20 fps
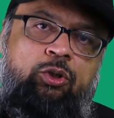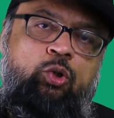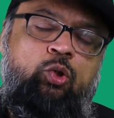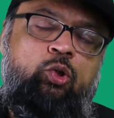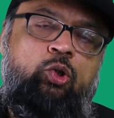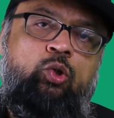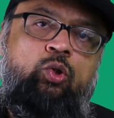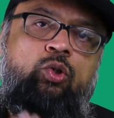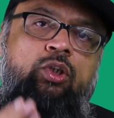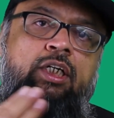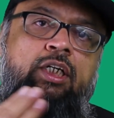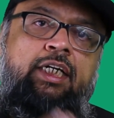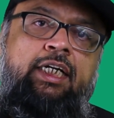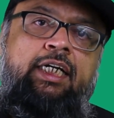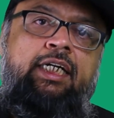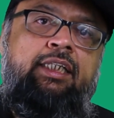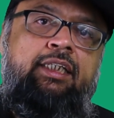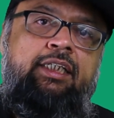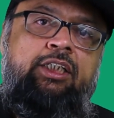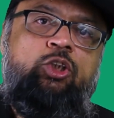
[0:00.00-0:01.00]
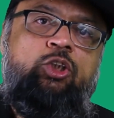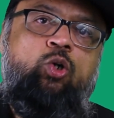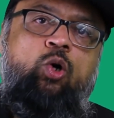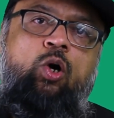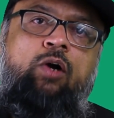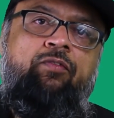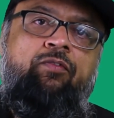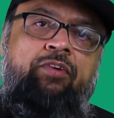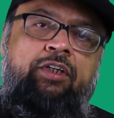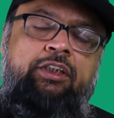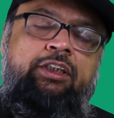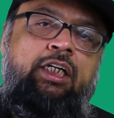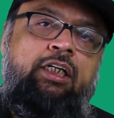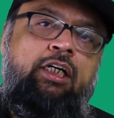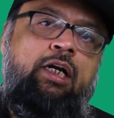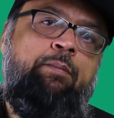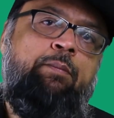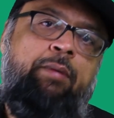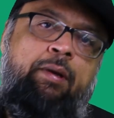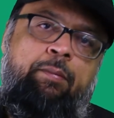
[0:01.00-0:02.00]
You should read this conference
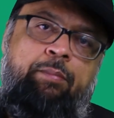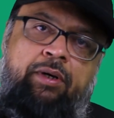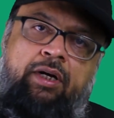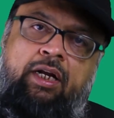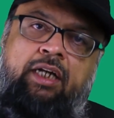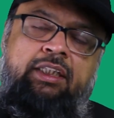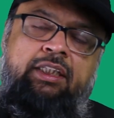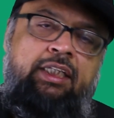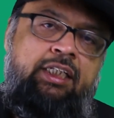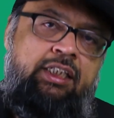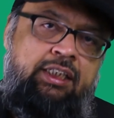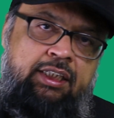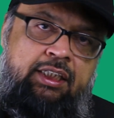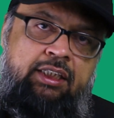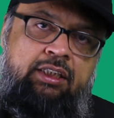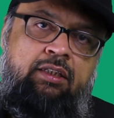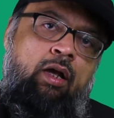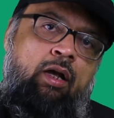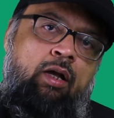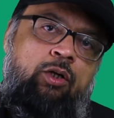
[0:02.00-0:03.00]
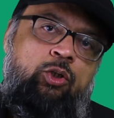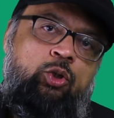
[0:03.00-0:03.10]
journal paper or thesis.